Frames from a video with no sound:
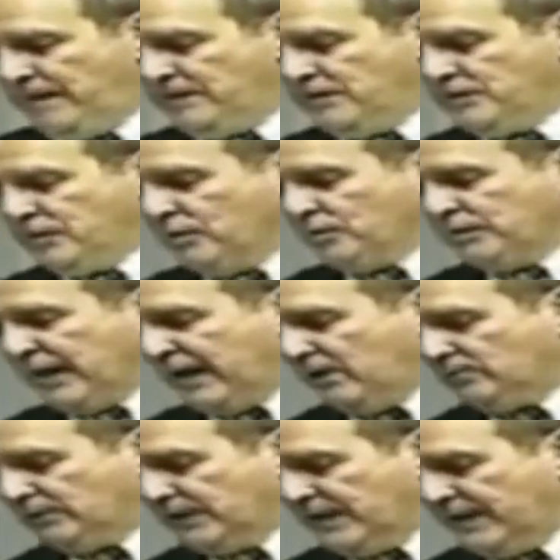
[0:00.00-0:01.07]
Now, there's no
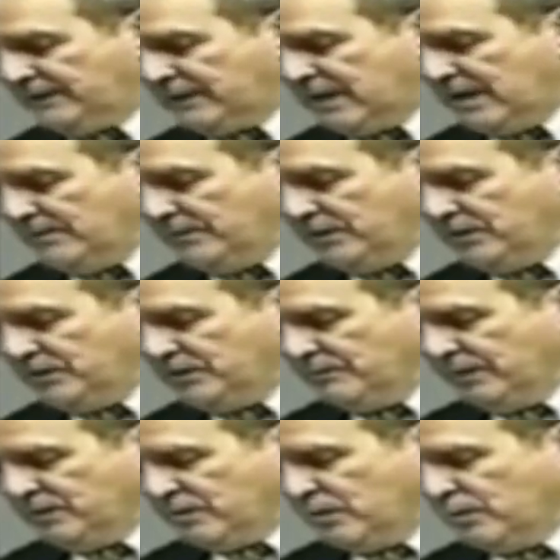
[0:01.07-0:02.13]
doubt that
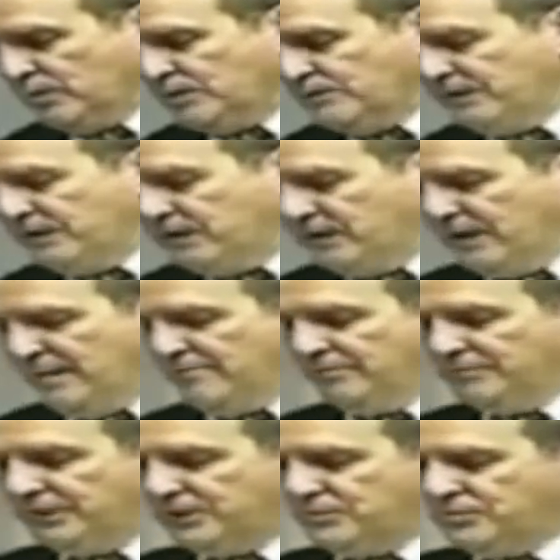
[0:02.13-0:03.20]
communism has always been an arm
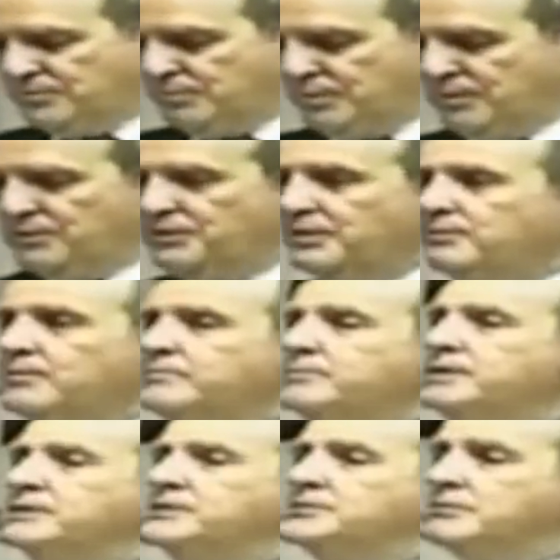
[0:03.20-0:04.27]
of the conspiracy we've
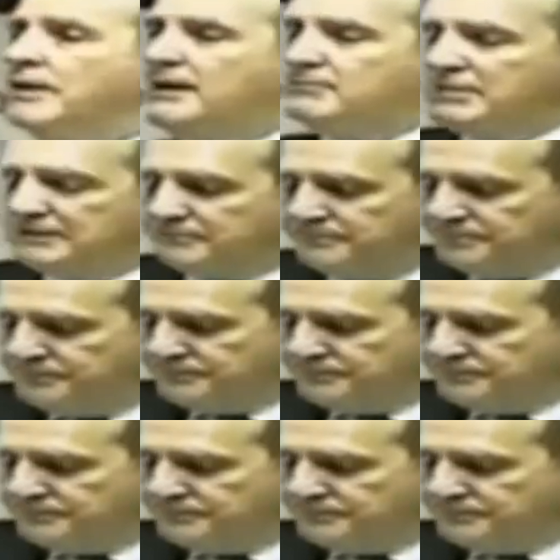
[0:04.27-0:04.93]
been describing.